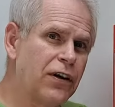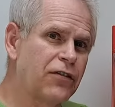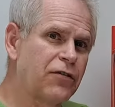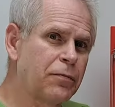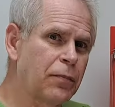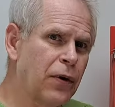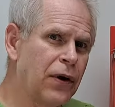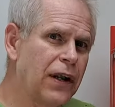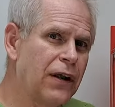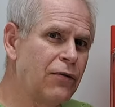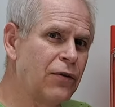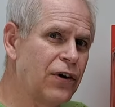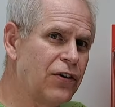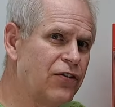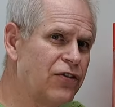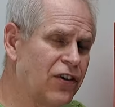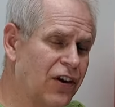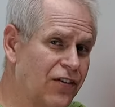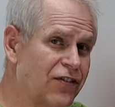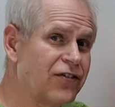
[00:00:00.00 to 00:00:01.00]
is pretty
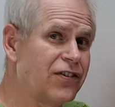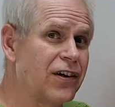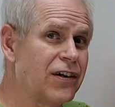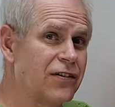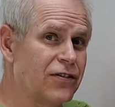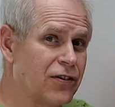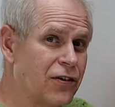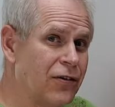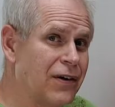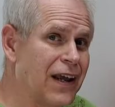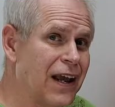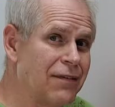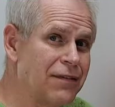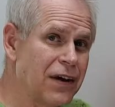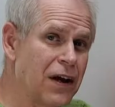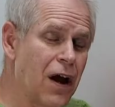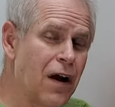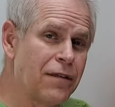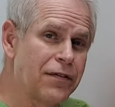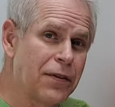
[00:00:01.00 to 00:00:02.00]
resistant to
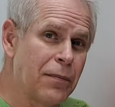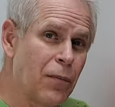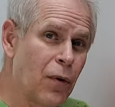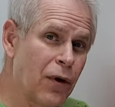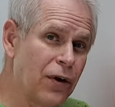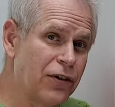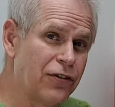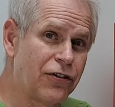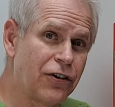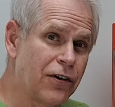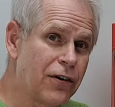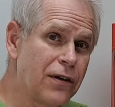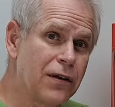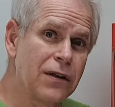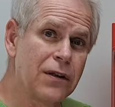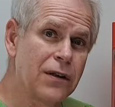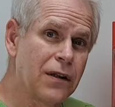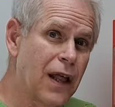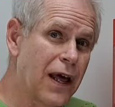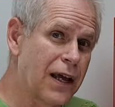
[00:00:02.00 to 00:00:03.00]
giving off the moisture,
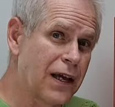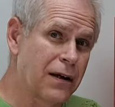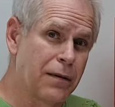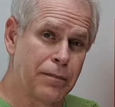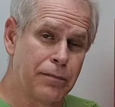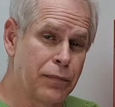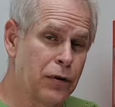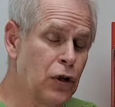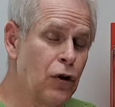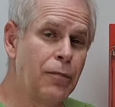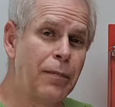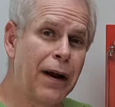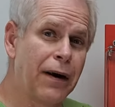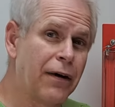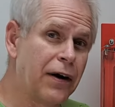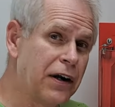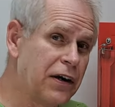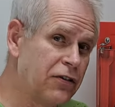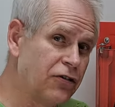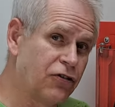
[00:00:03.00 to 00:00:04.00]
like
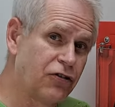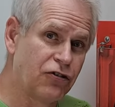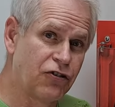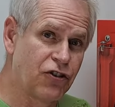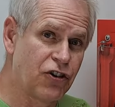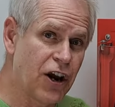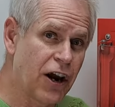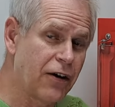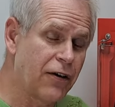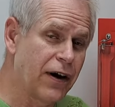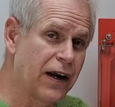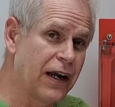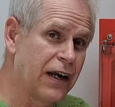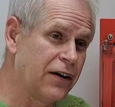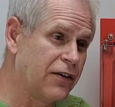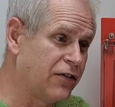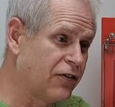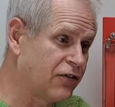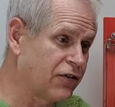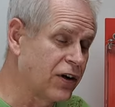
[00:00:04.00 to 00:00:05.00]
blueberries,
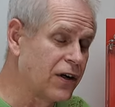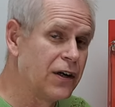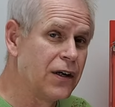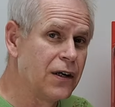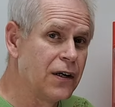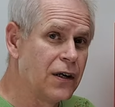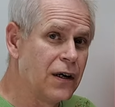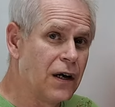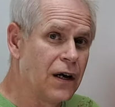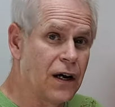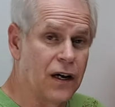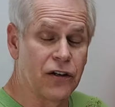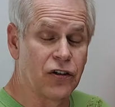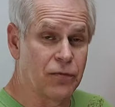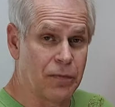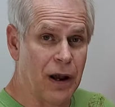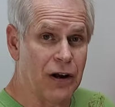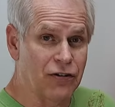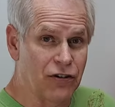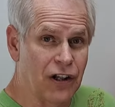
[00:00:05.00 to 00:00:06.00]
cherries,
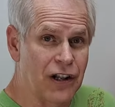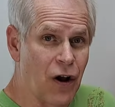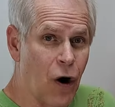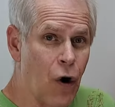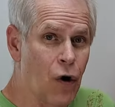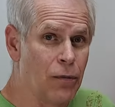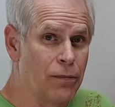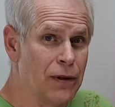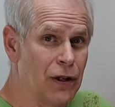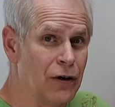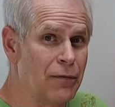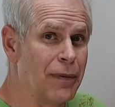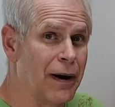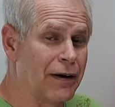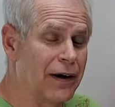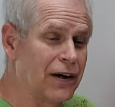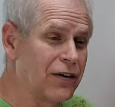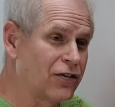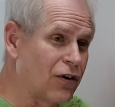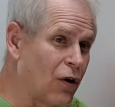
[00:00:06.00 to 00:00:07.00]
especially whole
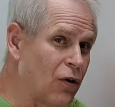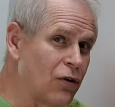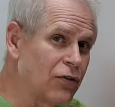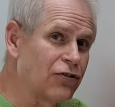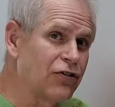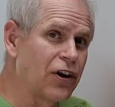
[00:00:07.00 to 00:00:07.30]
blueberries, whole